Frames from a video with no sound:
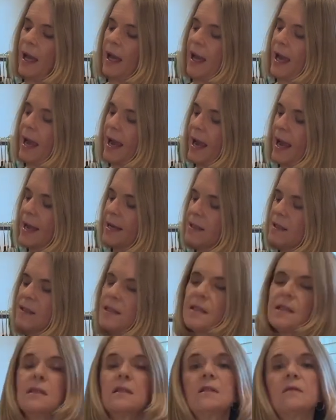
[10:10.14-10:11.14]
And
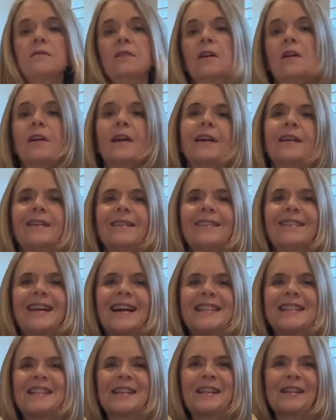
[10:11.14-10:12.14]
this is a very
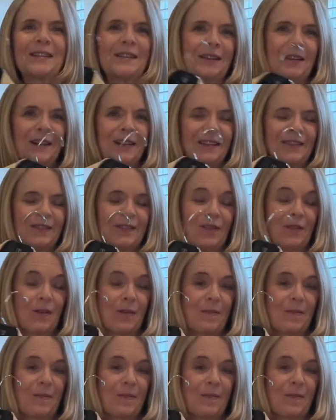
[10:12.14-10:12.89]
classic look for